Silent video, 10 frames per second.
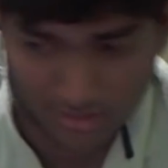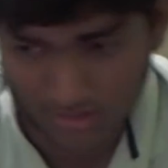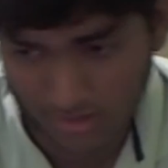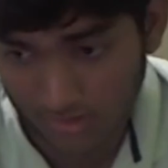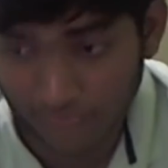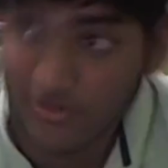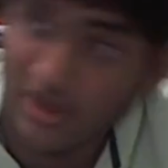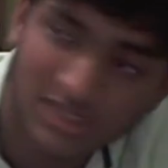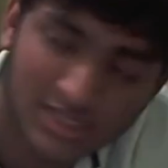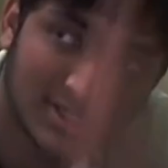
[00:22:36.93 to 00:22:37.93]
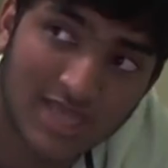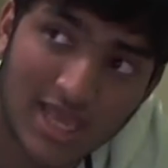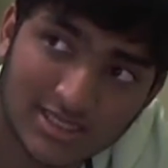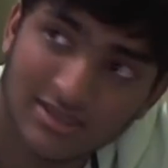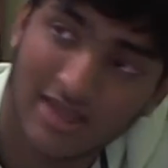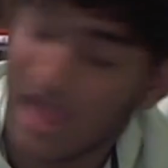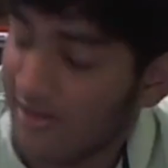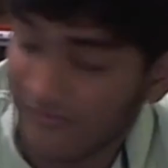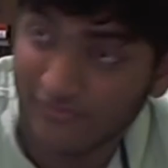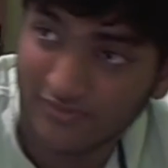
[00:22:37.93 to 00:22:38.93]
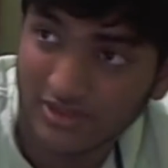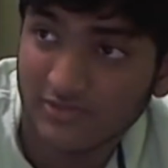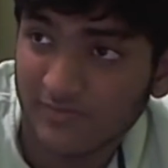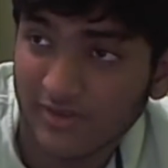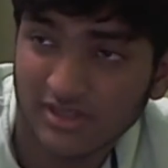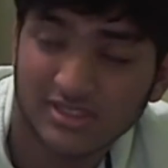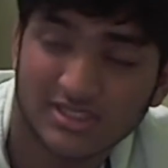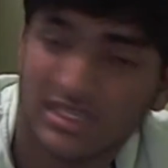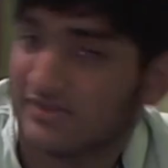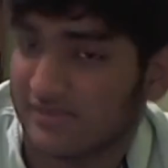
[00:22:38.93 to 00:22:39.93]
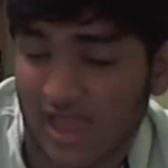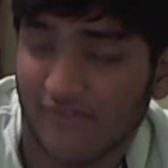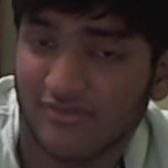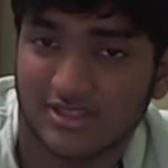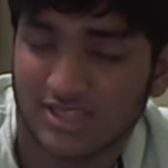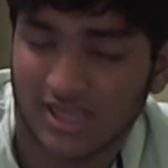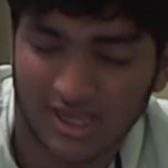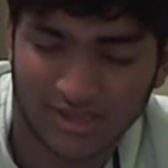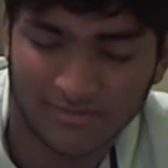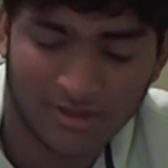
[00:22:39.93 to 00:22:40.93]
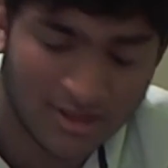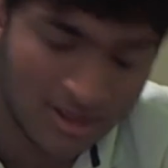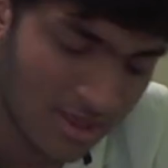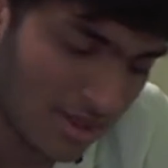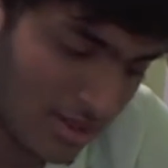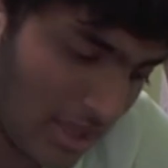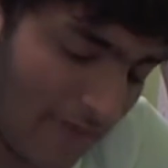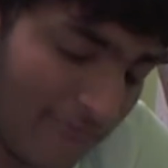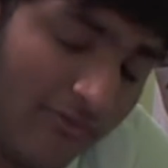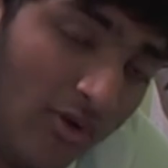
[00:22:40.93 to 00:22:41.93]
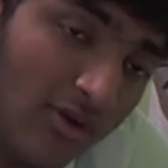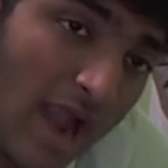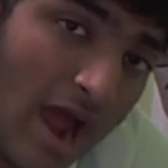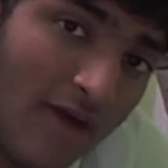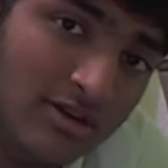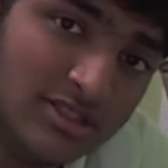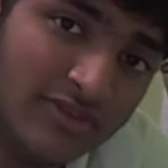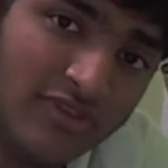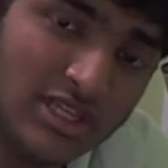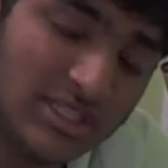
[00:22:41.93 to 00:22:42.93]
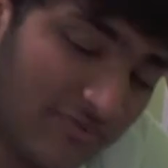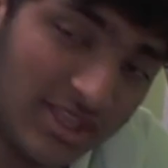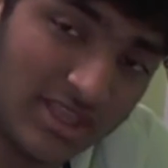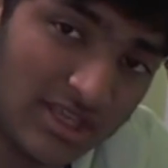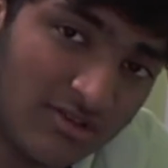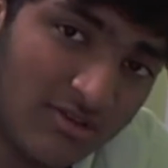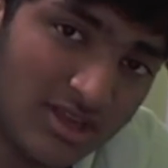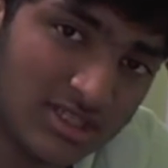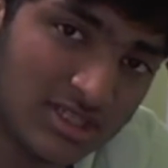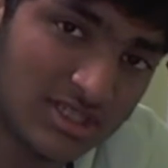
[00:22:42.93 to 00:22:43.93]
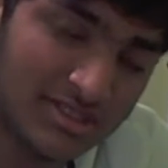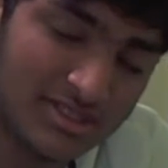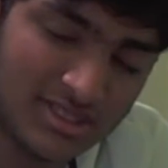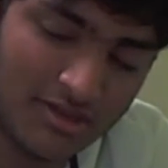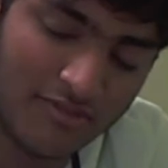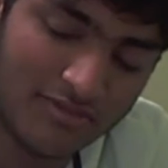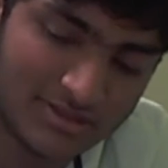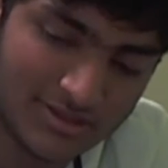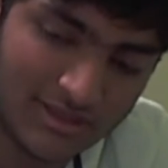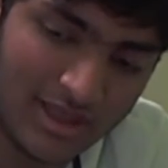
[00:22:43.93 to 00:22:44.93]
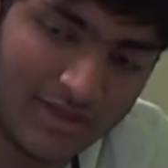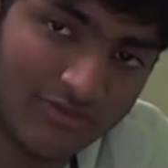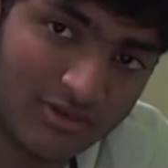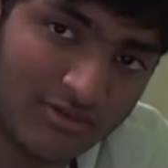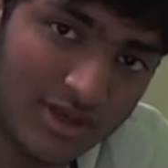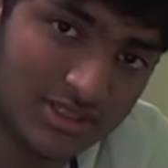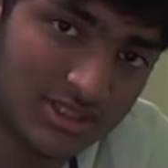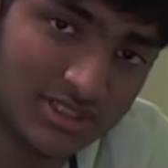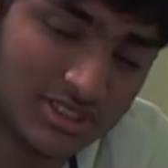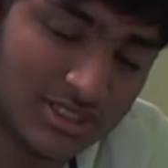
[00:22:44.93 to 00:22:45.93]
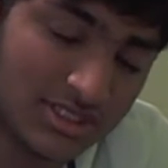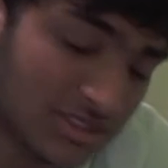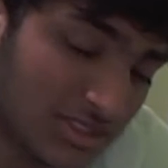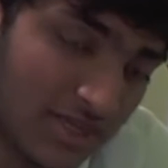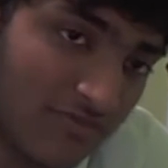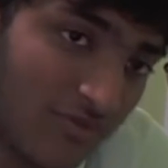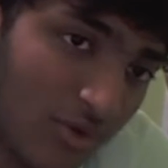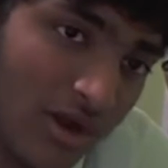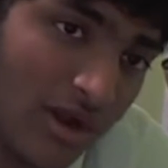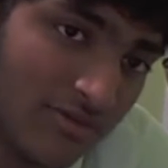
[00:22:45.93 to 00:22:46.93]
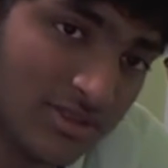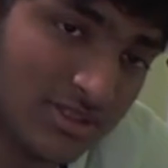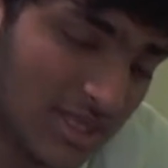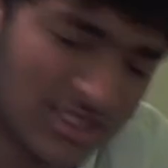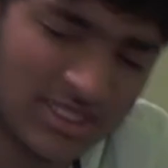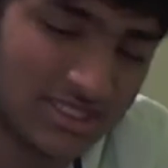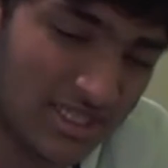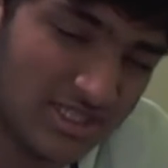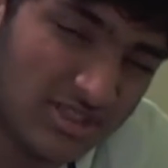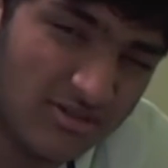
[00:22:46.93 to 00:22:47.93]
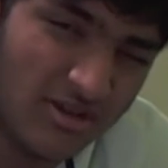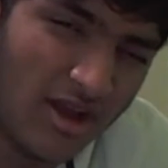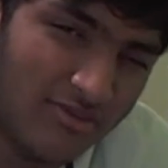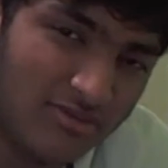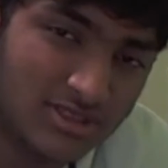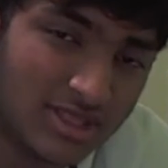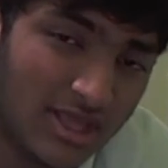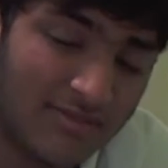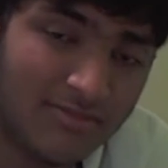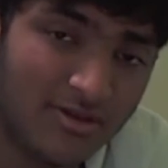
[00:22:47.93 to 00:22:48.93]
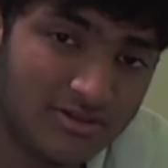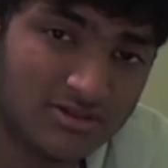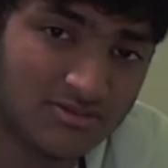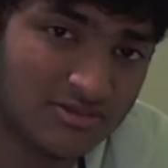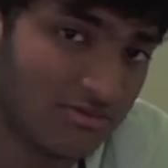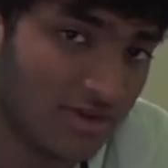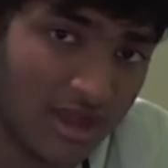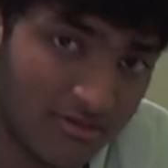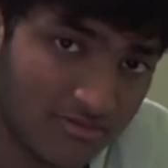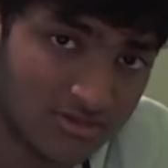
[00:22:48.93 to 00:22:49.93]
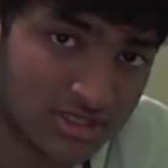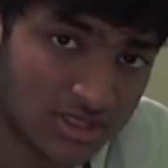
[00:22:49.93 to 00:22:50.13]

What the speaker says: You finish a test in half. You finish a test in half the time. You have 4 hours to finish 50 questions, and even if it's a lot of questions, it doesn't take 4 hours. It takes like 2 hours at most, or 3 hours.